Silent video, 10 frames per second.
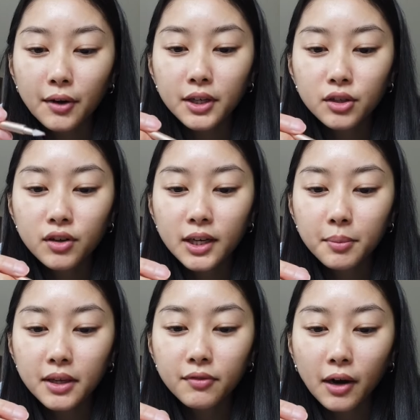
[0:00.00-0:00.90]
very
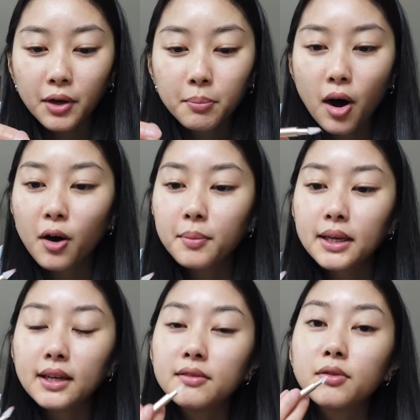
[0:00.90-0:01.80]
creamy, very
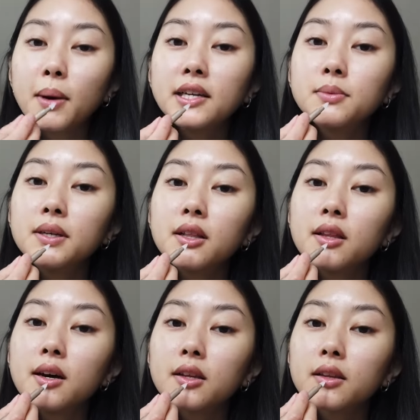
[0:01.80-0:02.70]
balmy. It reminds me a
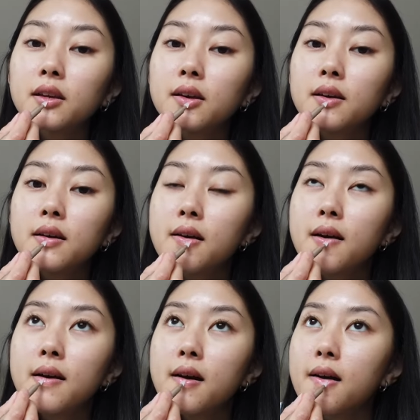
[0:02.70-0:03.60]
lot
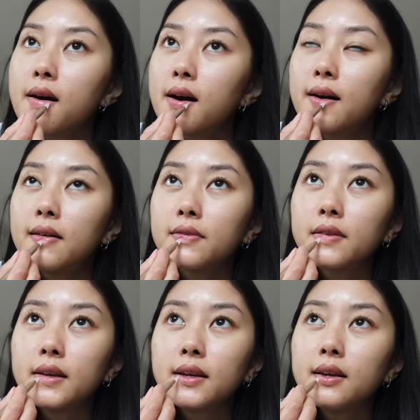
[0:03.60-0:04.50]
of
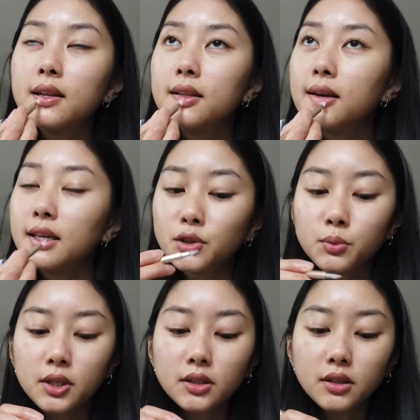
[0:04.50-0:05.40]
the Laneige
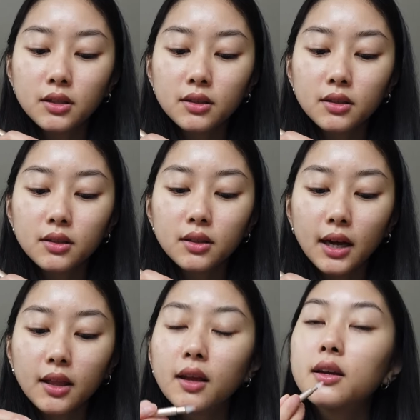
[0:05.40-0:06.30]
one.
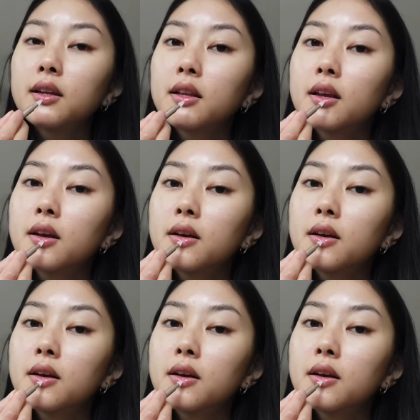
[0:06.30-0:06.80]
I think it